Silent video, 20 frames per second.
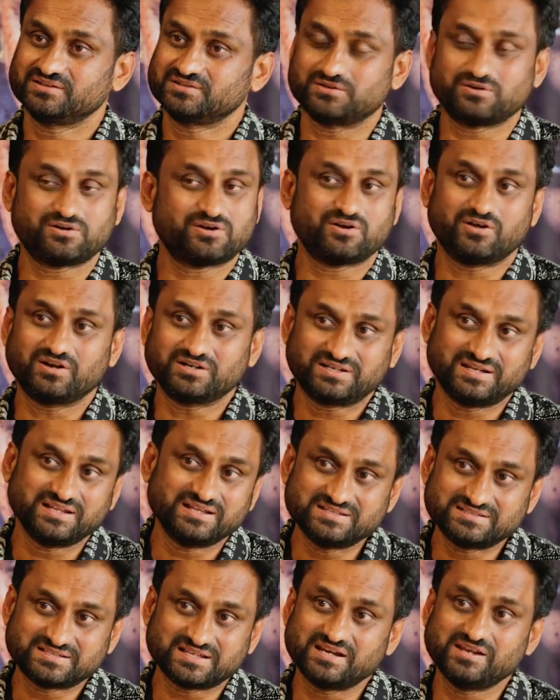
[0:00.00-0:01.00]
So not
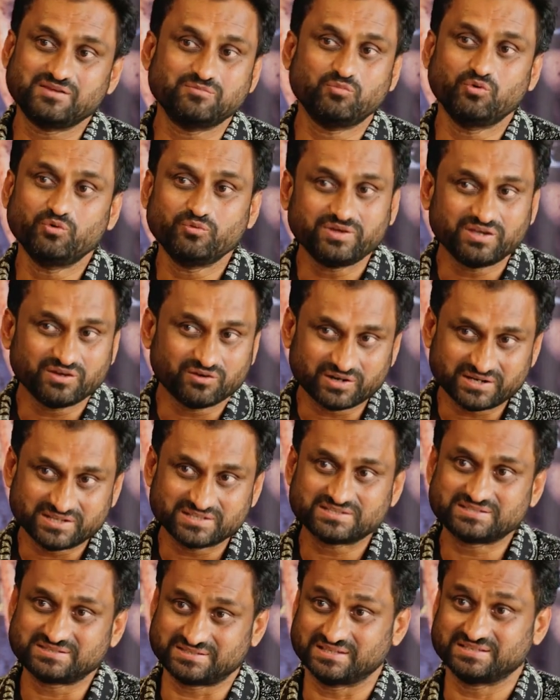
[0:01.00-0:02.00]
necessarily moving on
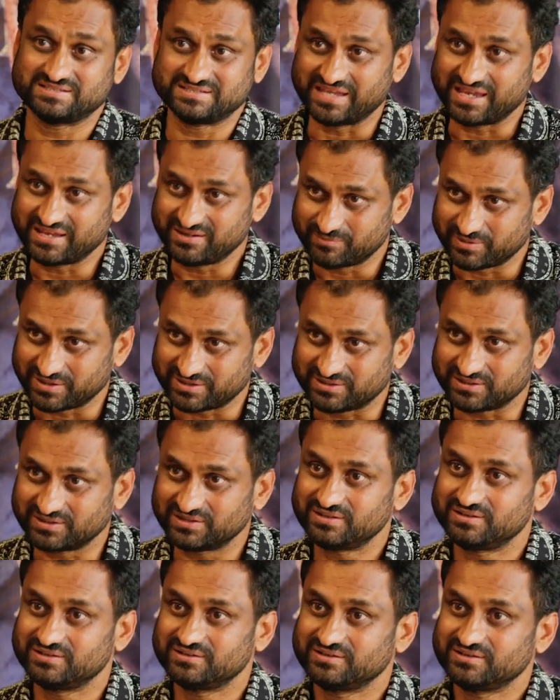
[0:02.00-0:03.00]
is the same
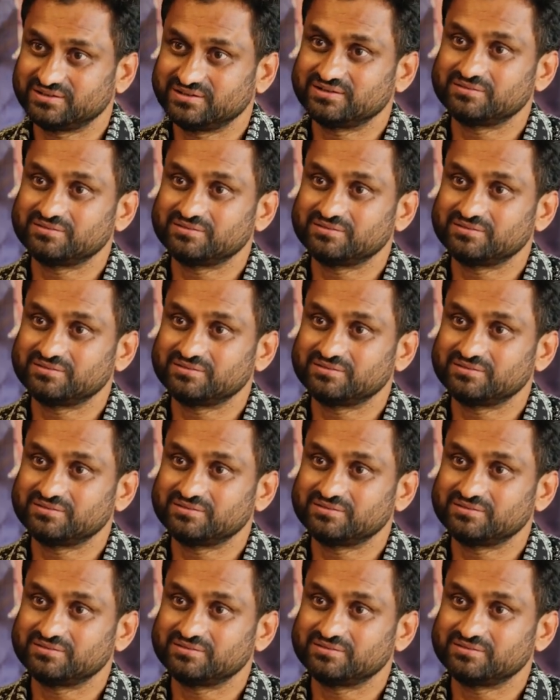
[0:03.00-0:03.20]
method,